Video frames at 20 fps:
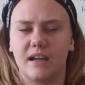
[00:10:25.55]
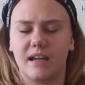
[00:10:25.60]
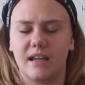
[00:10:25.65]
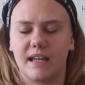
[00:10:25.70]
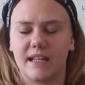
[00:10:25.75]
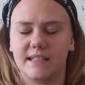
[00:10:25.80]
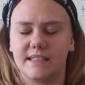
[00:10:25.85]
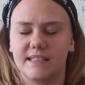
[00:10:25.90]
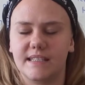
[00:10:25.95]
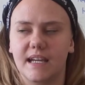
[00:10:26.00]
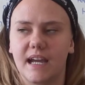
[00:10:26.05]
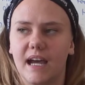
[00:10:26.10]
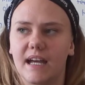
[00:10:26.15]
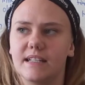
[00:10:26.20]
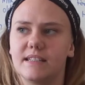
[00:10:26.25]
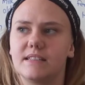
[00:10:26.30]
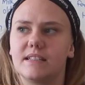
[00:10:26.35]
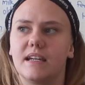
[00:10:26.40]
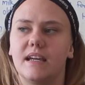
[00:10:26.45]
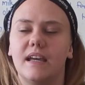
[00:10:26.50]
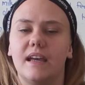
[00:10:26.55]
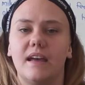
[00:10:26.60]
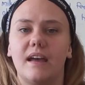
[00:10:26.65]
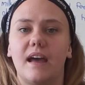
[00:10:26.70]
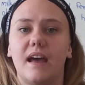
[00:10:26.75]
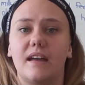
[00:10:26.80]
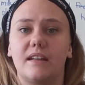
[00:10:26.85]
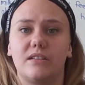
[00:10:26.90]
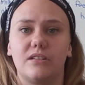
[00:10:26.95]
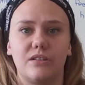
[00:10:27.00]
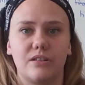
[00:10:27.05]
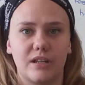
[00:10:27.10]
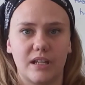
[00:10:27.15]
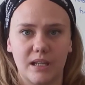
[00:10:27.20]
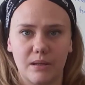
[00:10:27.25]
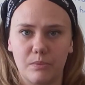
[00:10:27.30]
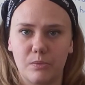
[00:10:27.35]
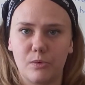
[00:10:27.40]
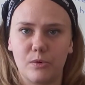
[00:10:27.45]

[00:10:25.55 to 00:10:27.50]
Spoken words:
gets cut and you keep